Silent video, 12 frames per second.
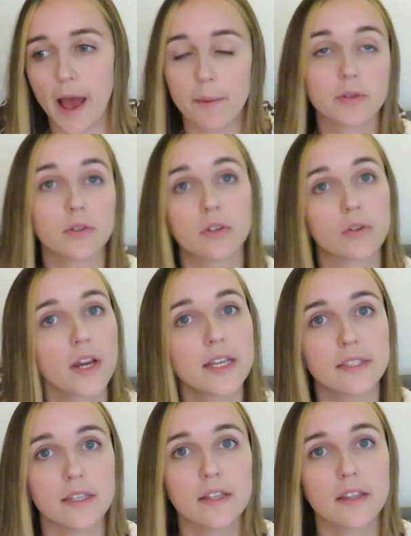absolutely
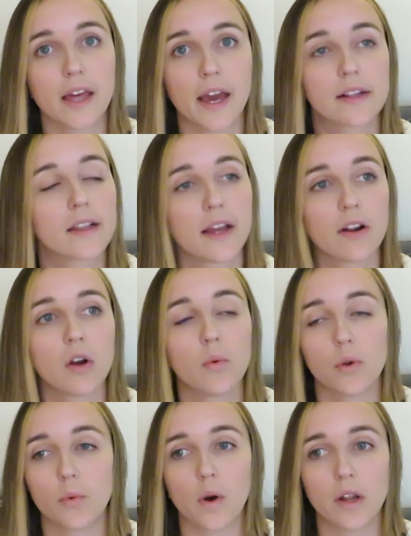crazy that Klara
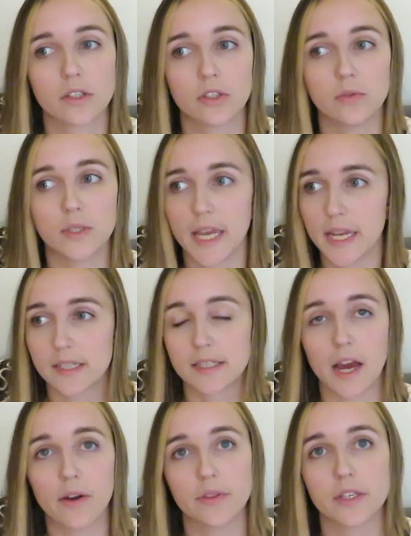would want to take
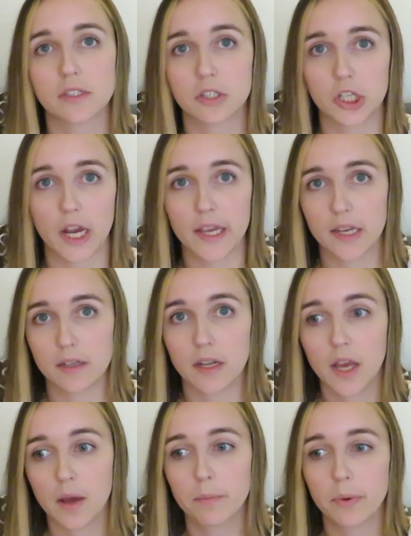down this giant
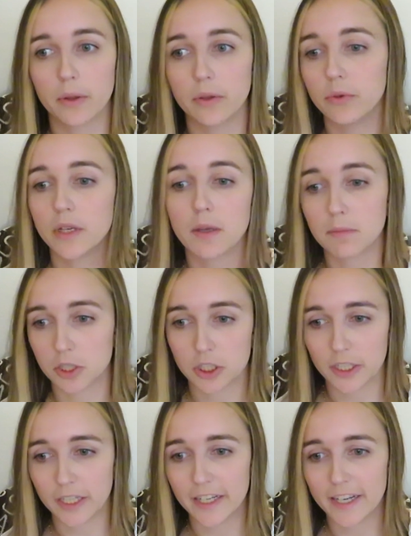polluting
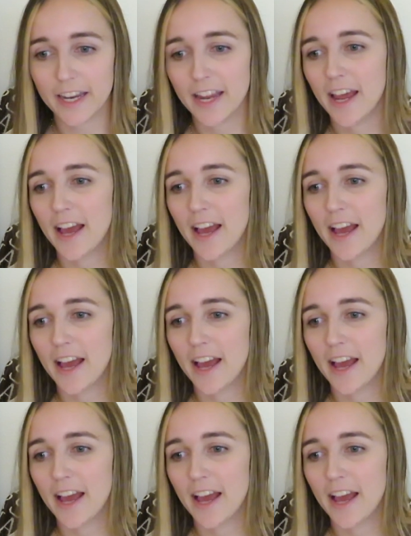machine,